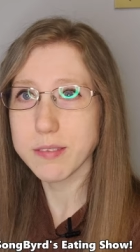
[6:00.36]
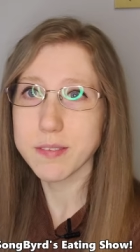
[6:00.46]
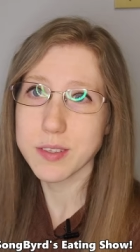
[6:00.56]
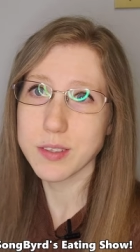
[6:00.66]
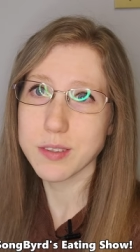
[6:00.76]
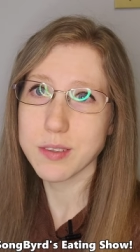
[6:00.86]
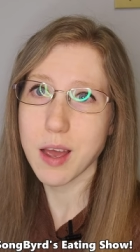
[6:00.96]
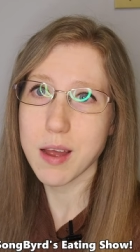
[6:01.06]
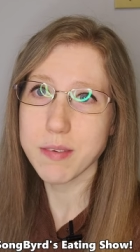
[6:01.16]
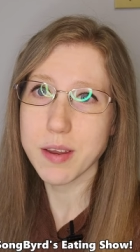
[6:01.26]
and finish this
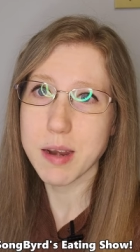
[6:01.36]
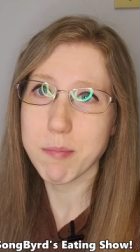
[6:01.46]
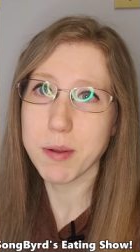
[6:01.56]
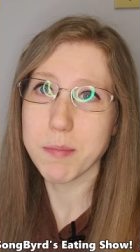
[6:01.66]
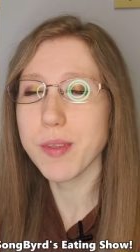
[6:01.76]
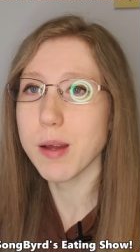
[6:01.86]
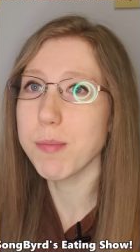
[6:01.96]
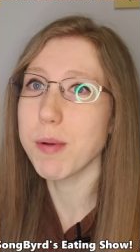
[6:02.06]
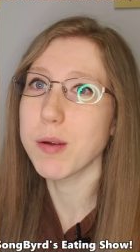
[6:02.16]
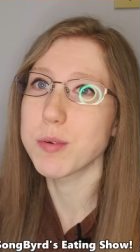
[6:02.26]
off camera. I'll be
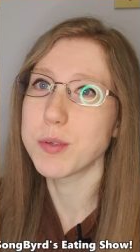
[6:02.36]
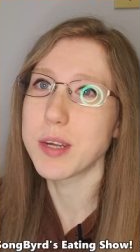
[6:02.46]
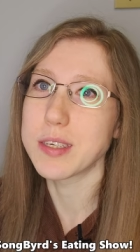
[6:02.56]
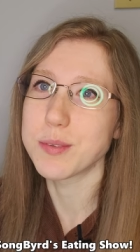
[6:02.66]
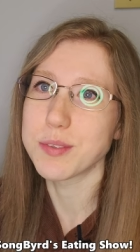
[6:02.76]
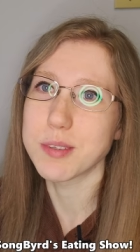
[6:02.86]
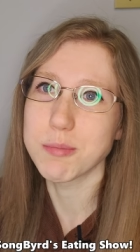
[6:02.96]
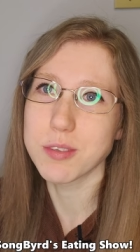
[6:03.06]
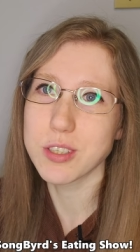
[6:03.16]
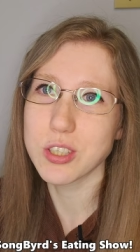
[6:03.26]
back with you guys with some
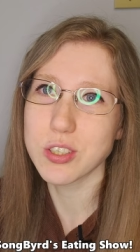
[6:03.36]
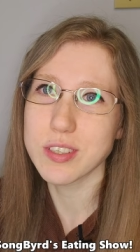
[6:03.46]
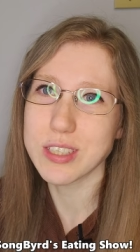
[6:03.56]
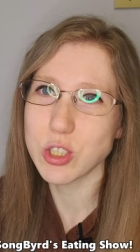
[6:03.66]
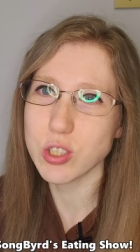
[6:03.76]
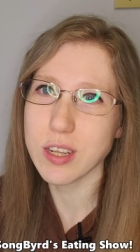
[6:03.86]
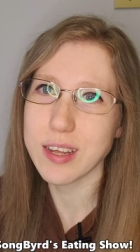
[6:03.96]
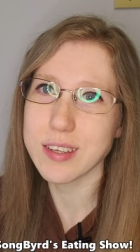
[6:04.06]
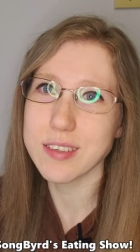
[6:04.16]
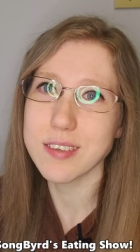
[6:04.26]
delicious
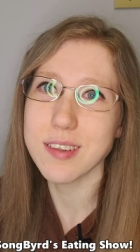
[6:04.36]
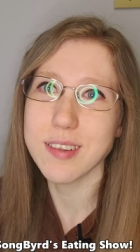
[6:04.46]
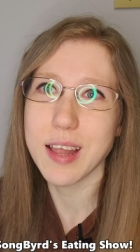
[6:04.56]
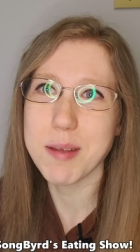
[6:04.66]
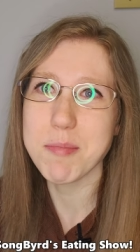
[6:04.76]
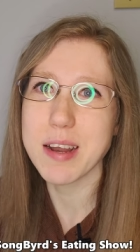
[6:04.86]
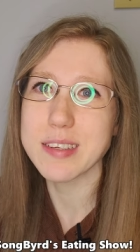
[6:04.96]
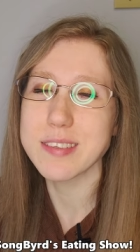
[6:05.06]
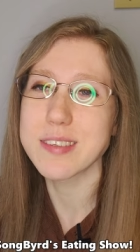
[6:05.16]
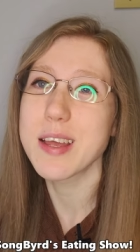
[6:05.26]
enchiladas, lime
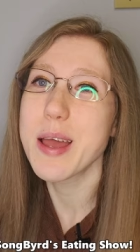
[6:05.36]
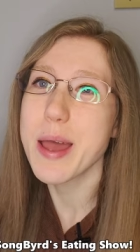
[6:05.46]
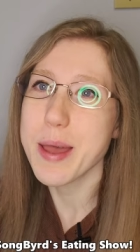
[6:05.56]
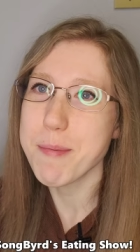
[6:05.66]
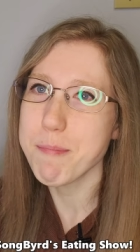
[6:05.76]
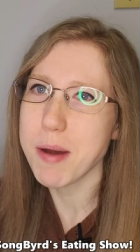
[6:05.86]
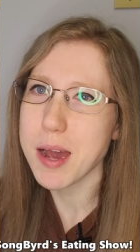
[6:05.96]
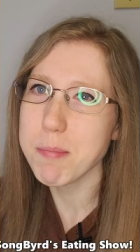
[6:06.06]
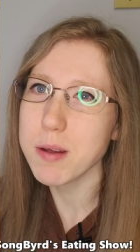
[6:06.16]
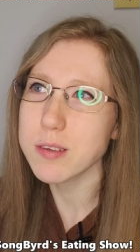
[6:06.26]
rice, and
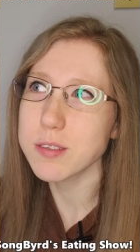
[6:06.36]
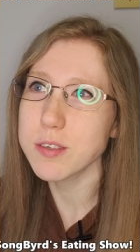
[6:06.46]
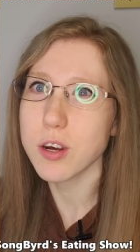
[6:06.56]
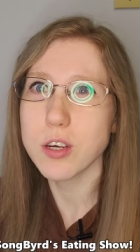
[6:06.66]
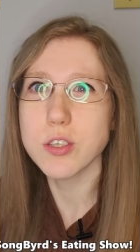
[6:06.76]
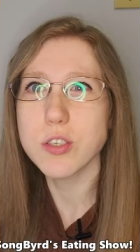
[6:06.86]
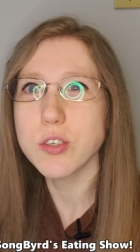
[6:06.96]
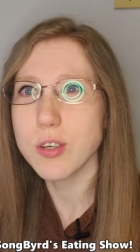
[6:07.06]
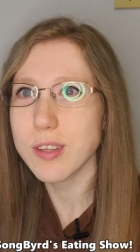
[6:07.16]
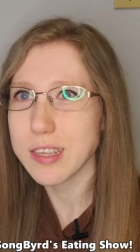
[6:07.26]
Papa's
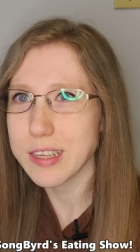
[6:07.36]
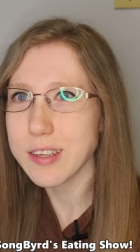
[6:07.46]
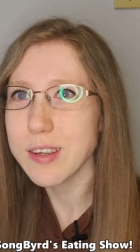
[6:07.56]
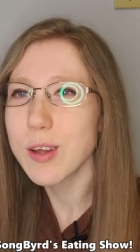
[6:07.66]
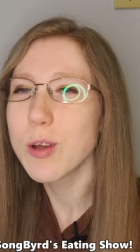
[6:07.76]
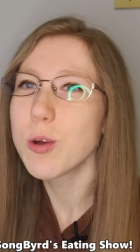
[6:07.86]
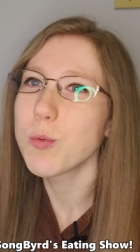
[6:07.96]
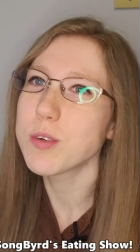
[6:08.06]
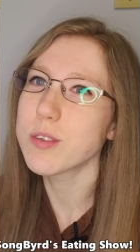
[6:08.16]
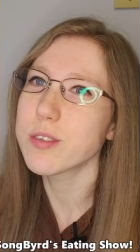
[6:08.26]
Conchili,
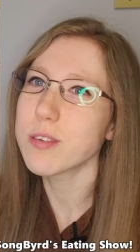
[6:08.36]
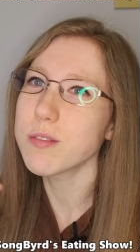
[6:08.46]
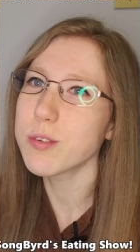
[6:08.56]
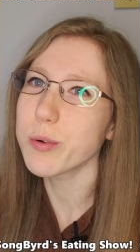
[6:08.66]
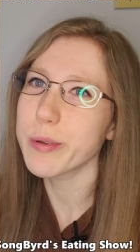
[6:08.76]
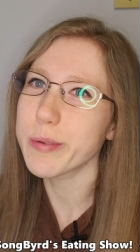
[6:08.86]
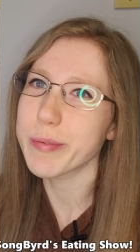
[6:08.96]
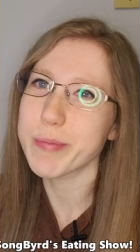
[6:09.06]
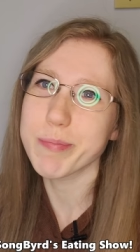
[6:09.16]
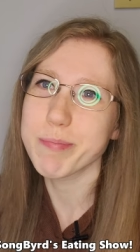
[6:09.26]
which is some sort
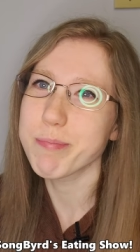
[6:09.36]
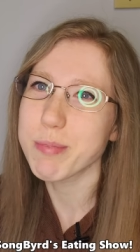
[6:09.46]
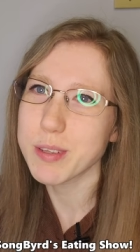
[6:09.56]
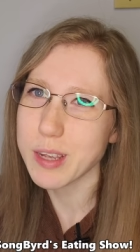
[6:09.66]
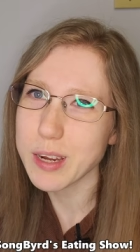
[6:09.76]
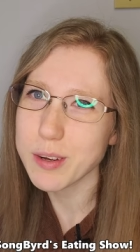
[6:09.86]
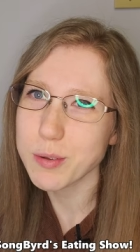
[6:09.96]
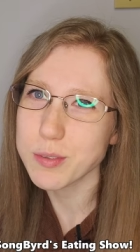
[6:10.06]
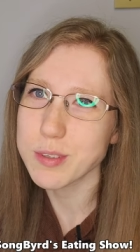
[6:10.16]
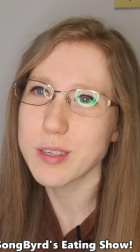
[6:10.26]
of
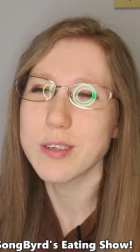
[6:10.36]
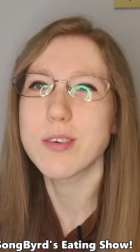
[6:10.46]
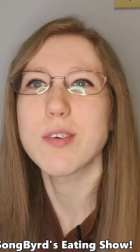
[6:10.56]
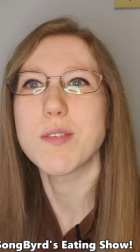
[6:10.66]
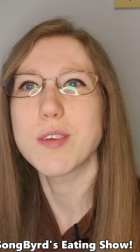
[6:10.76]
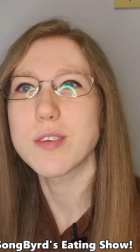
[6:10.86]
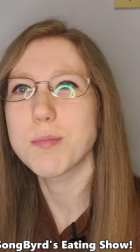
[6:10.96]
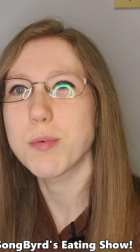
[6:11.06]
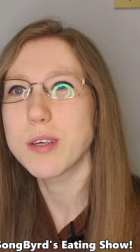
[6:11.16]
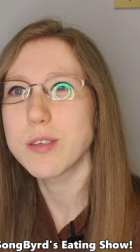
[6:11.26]
potatoes dish from this
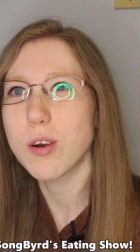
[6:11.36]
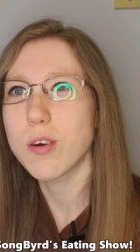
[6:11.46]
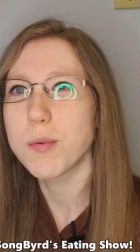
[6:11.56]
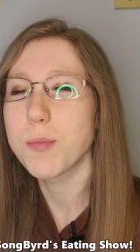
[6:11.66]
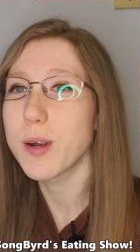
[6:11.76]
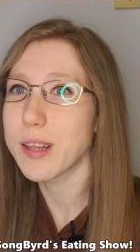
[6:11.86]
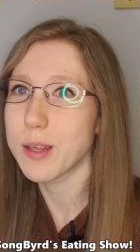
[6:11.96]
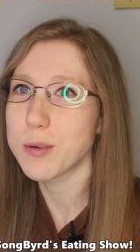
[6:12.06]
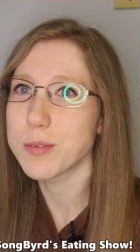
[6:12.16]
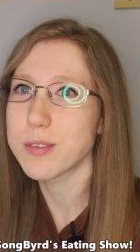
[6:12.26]
place called
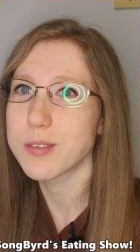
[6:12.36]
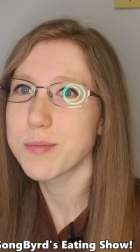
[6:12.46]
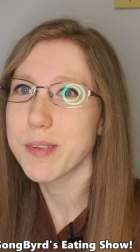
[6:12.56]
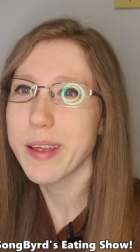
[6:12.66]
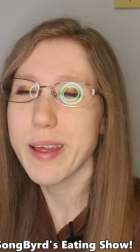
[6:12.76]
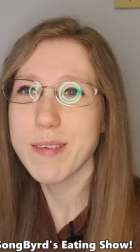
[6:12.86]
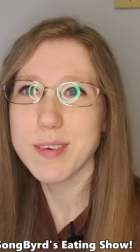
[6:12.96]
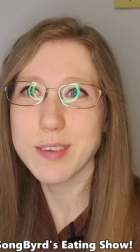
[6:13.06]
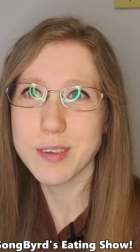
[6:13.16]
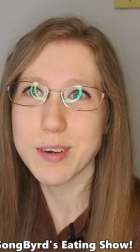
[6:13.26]
Abuelo's
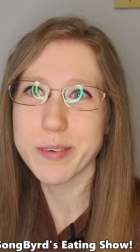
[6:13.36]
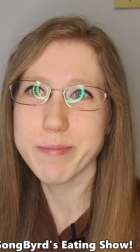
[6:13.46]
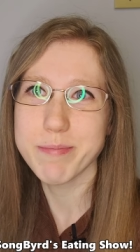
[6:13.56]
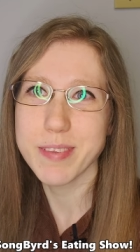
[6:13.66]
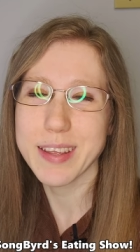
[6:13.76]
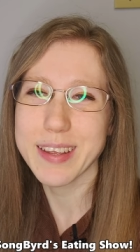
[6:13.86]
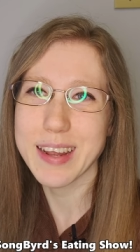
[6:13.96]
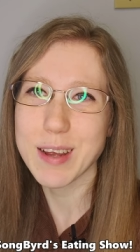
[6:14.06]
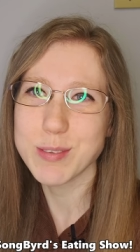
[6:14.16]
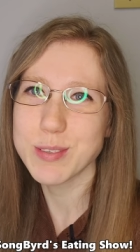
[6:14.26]
for dinner. And
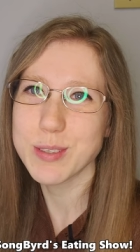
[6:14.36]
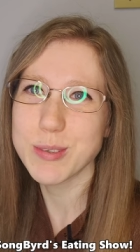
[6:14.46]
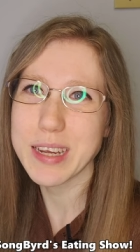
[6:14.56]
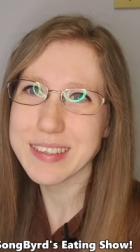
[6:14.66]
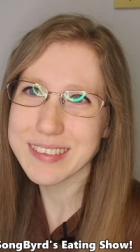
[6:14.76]
I will see you guys